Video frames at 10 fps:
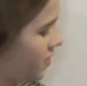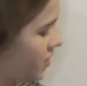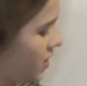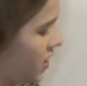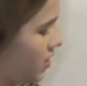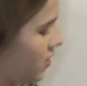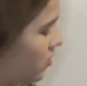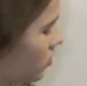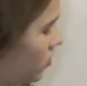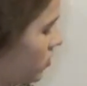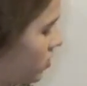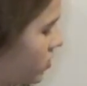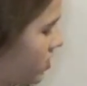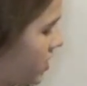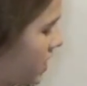the hole
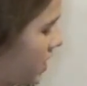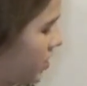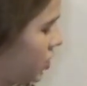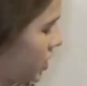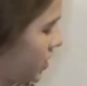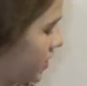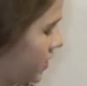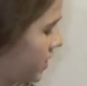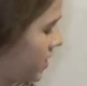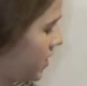and just